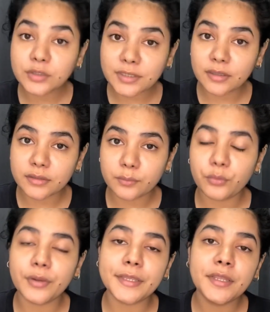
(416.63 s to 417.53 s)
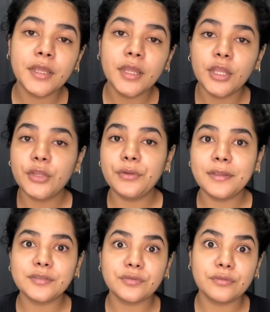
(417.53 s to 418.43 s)
to the other point, you
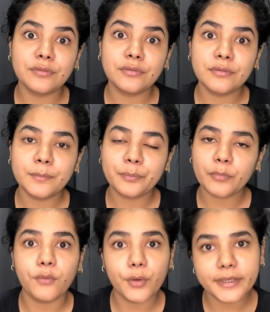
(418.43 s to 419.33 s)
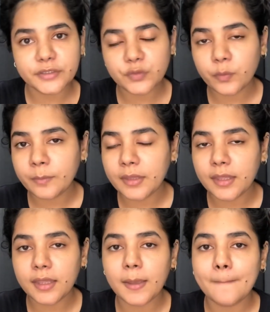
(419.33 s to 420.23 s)
need to avoid
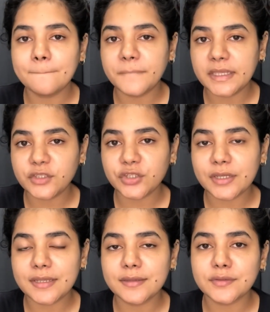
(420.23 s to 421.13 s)
swimming, beaches,